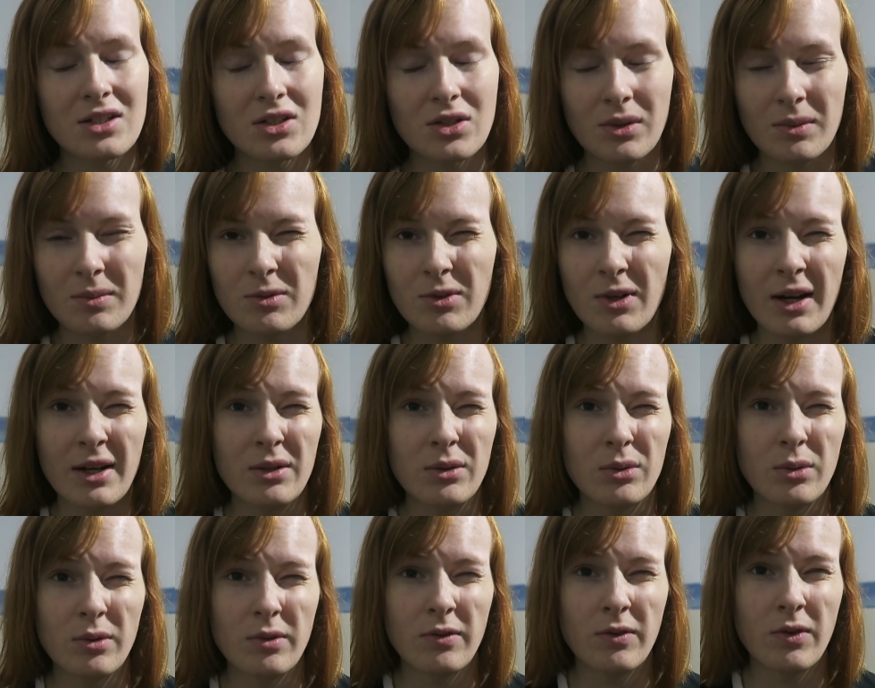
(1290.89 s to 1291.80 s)
so I'm trying
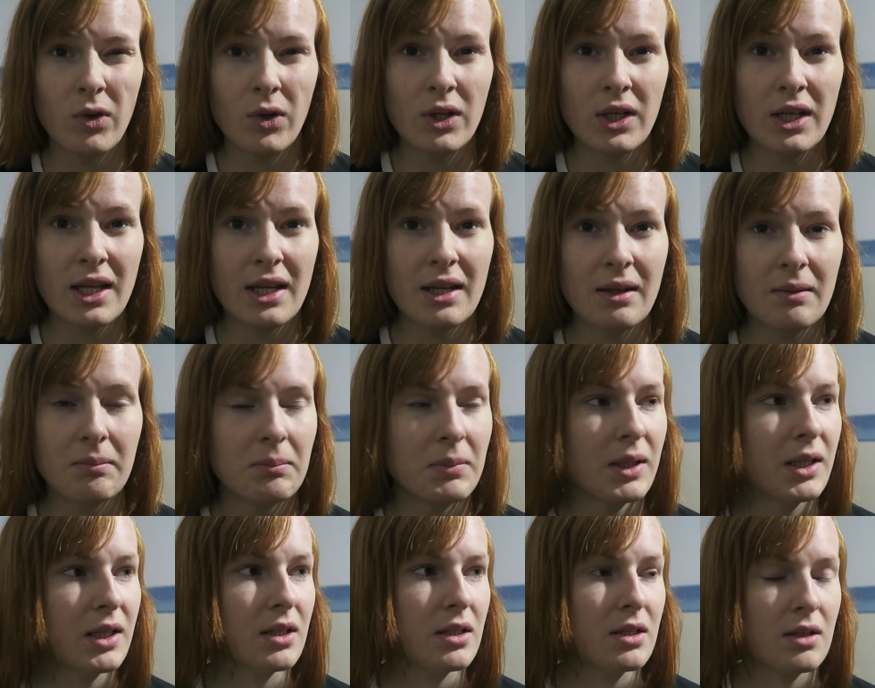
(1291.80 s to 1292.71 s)
to avoid it
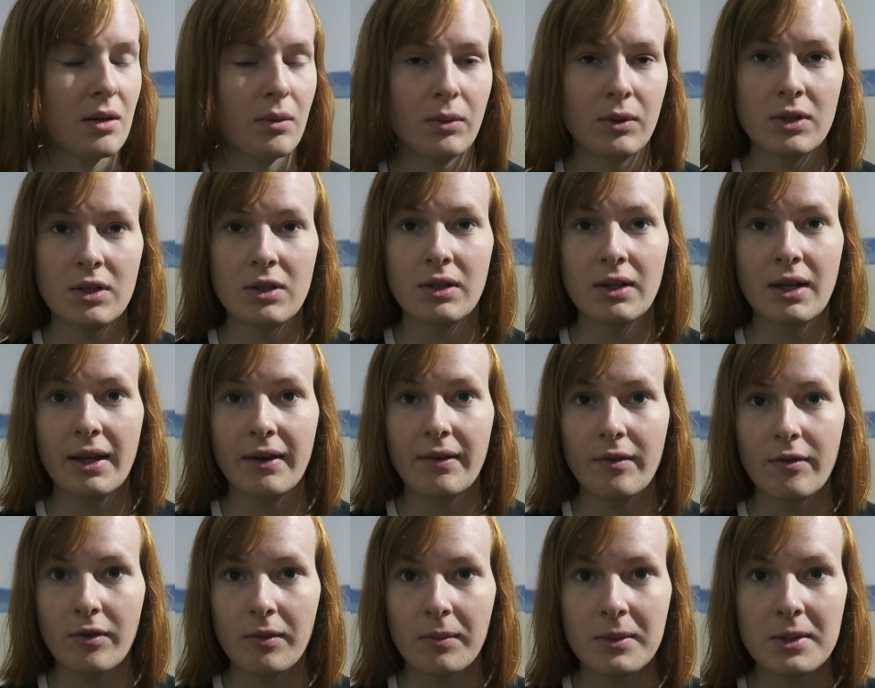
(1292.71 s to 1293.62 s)
because I want to
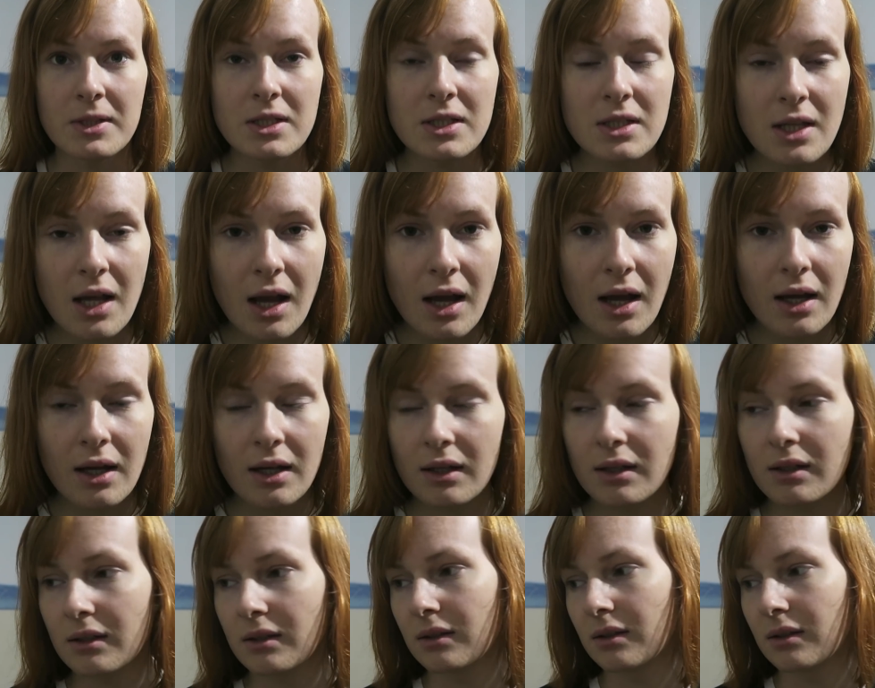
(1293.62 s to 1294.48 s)
hear it from the start